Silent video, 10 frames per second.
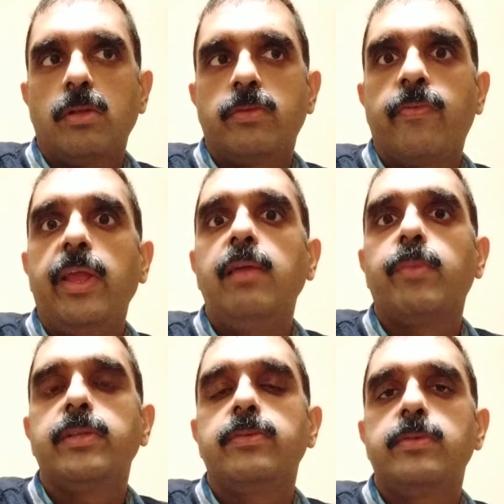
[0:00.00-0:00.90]
3
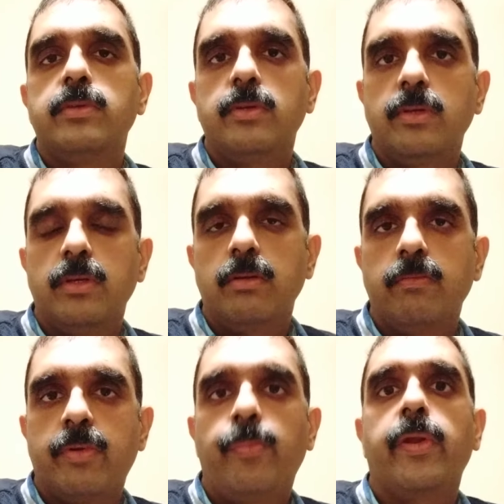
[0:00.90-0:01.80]
months
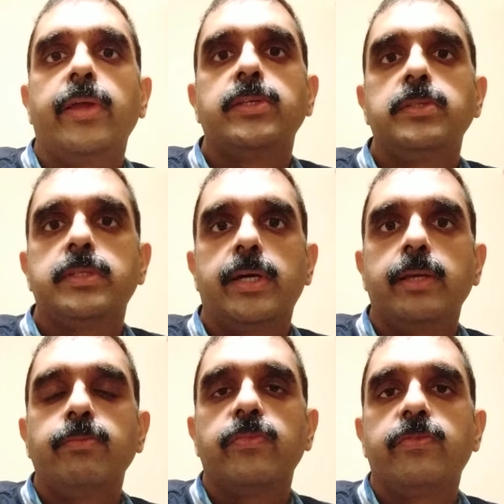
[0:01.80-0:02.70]
preparation
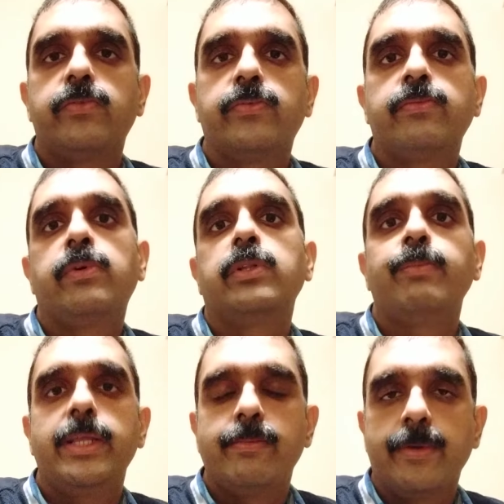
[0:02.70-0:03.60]
time for the
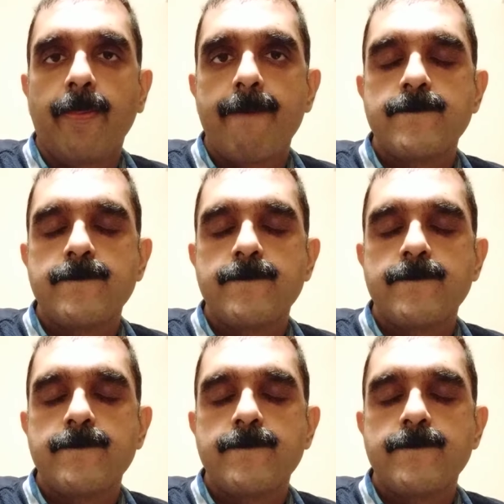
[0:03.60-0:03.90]
minimum.